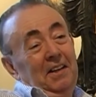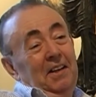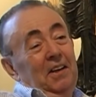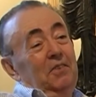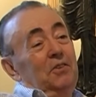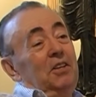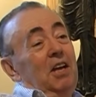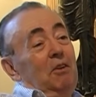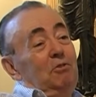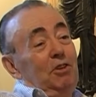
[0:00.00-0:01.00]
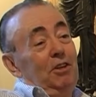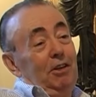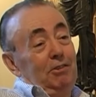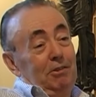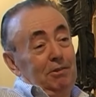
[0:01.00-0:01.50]
over a county in
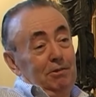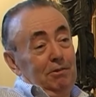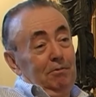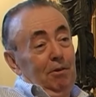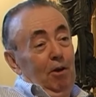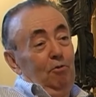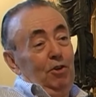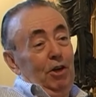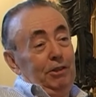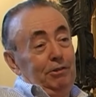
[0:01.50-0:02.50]
Essex overnight.